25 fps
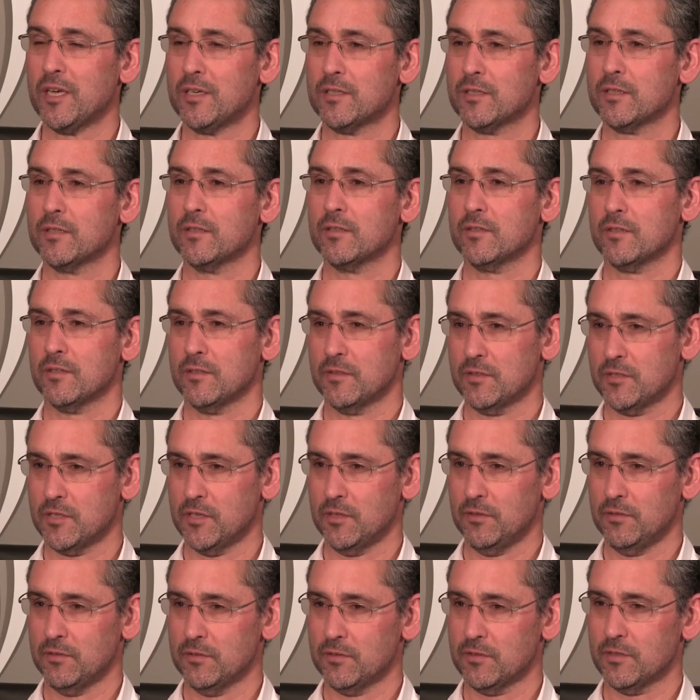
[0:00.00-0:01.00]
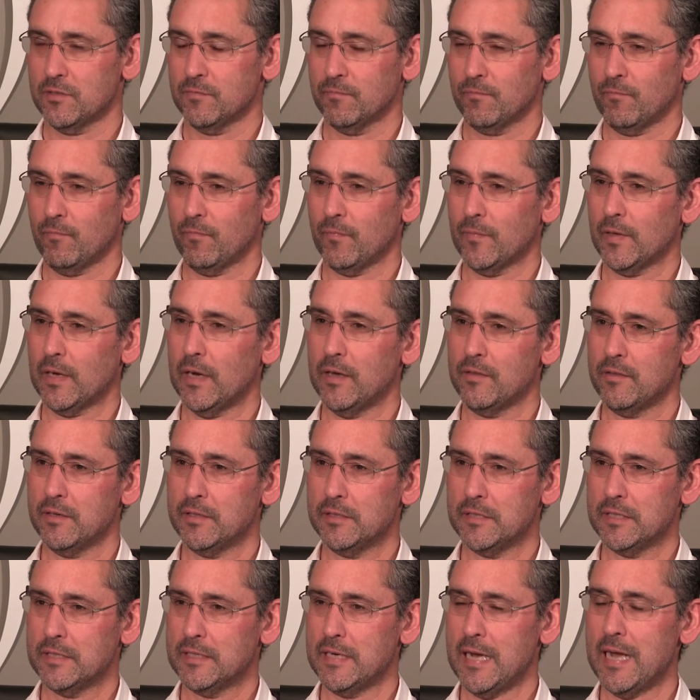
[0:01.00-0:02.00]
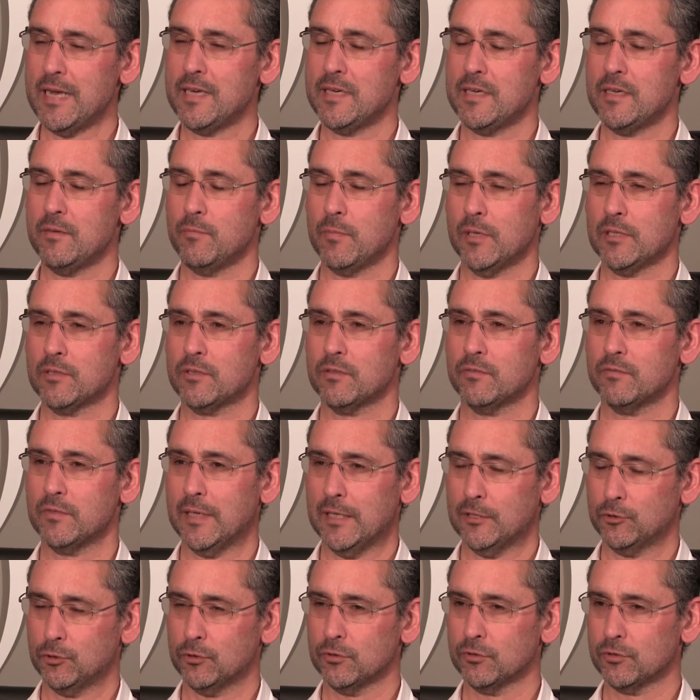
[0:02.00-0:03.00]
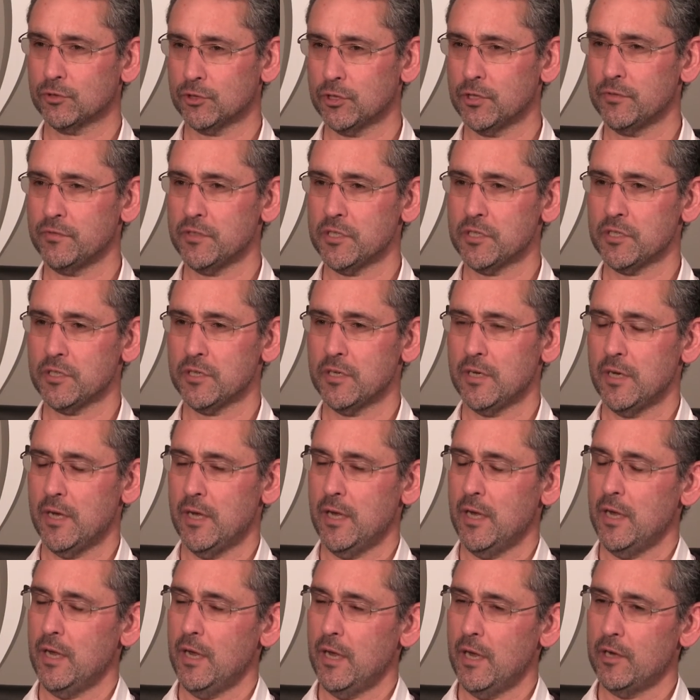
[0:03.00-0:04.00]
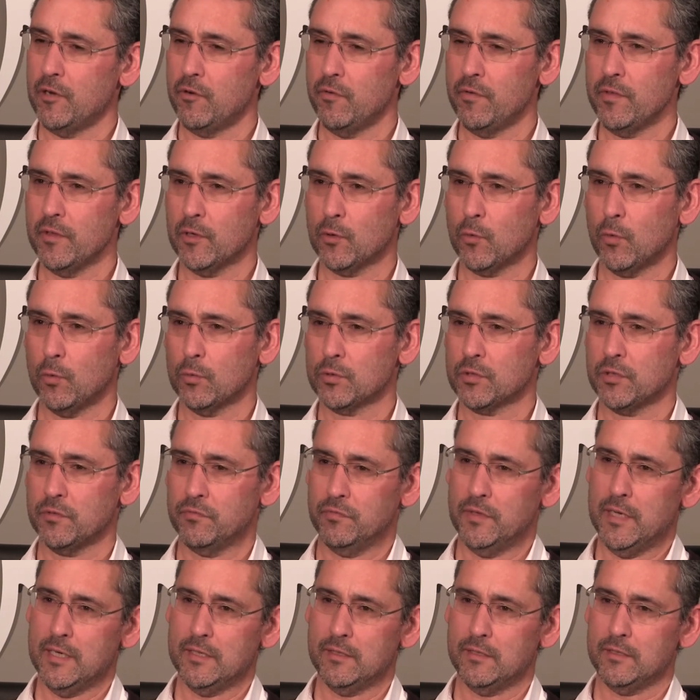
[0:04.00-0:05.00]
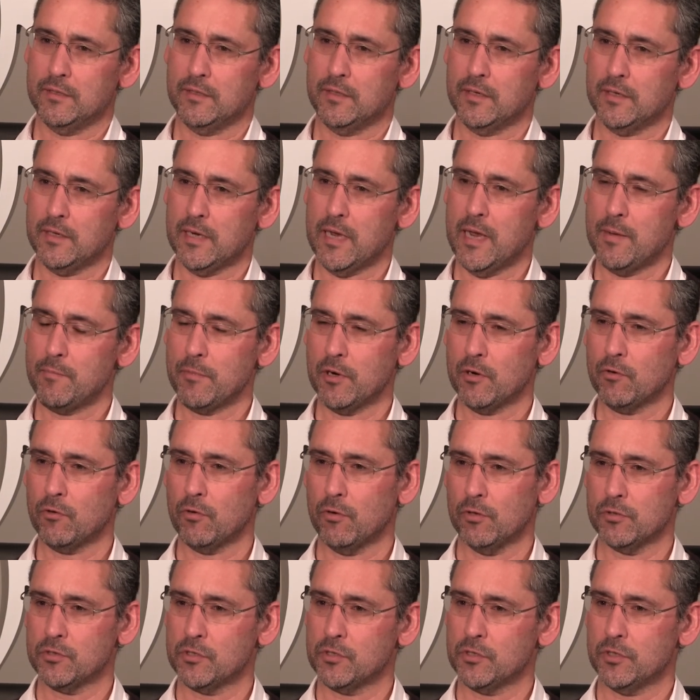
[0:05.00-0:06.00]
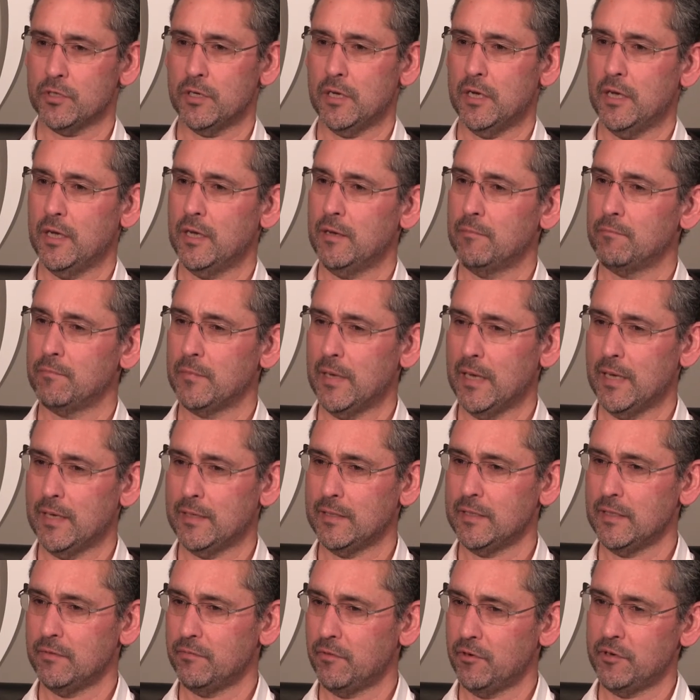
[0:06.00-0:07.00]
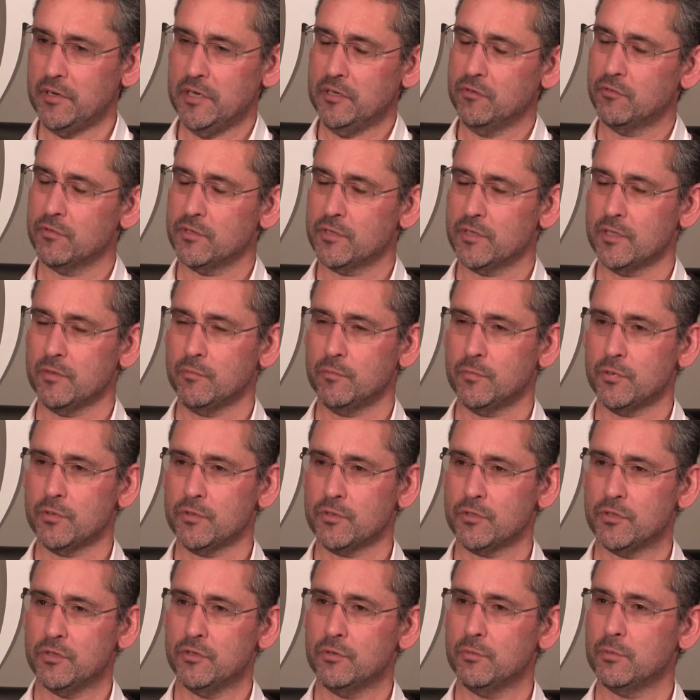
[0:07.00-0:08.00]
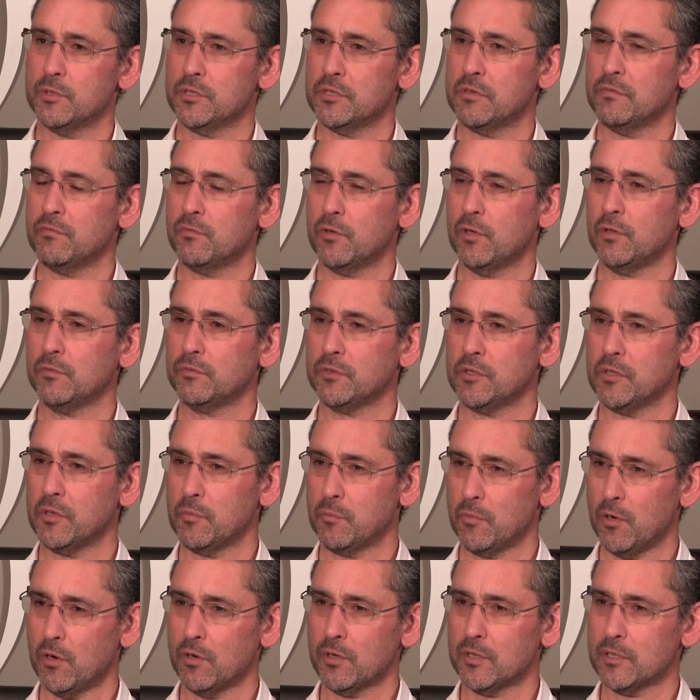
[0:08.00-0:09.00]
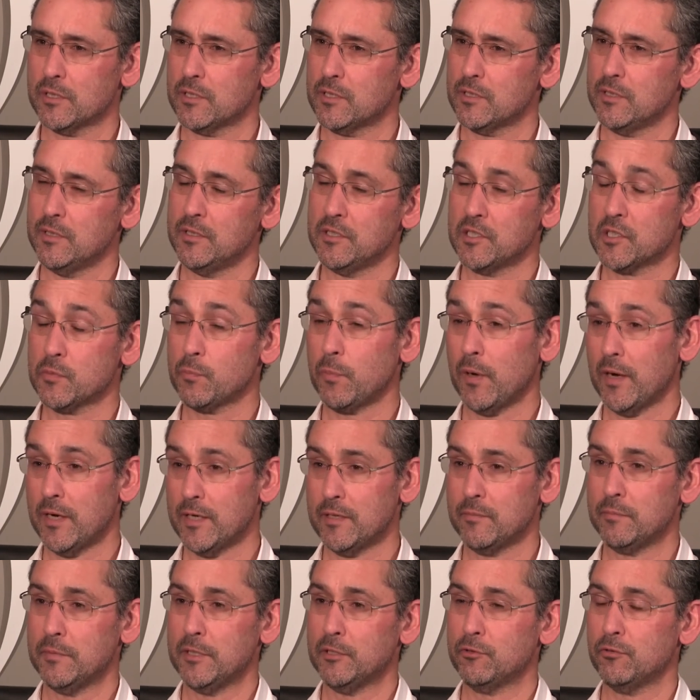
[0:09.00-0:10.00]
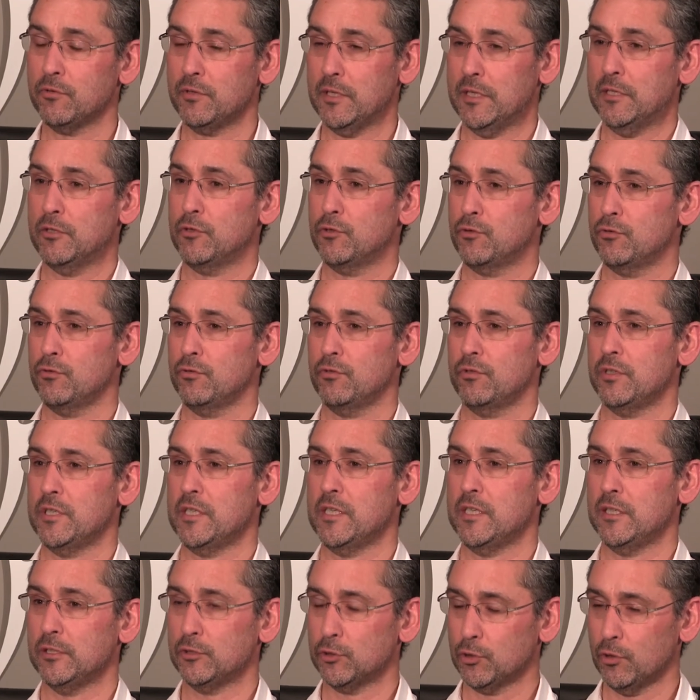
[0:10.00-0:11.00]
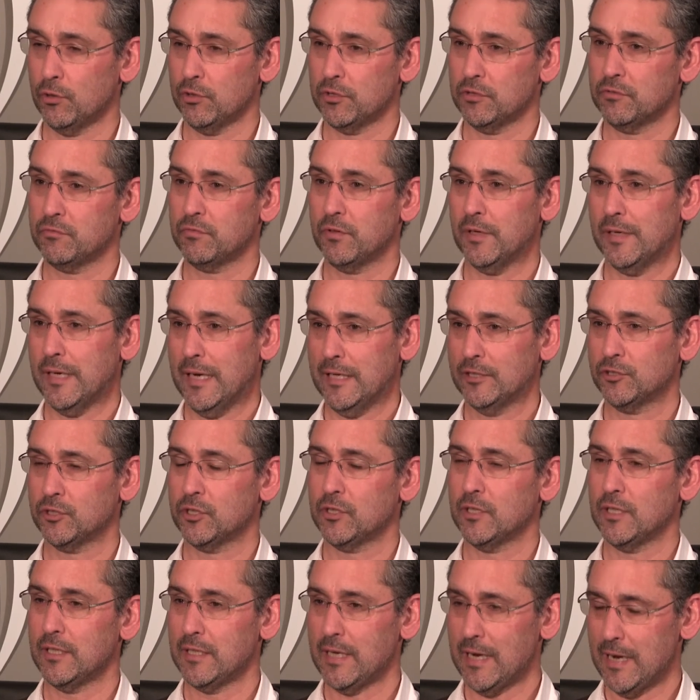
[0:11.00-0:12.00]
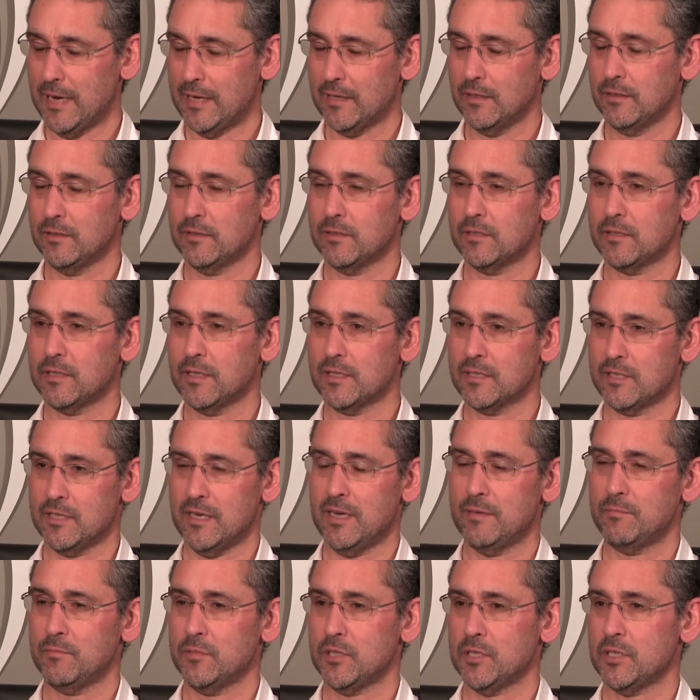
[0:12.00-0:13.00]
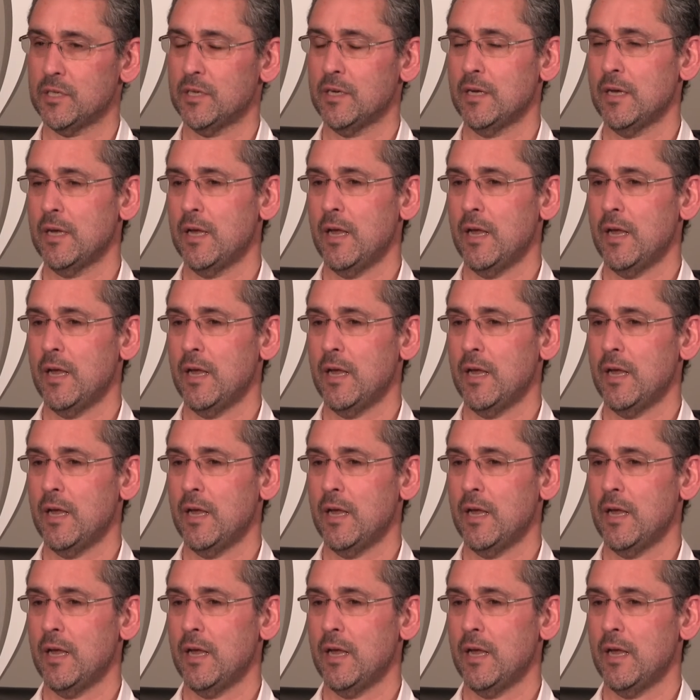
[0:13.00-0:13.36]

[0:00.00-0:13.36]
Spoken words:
Haskins and Sills. I then did 18 months of national service, and during the course of that came across a very interesting person who was involved in the markets. He inspired me to then do the chartered financial analyst exams,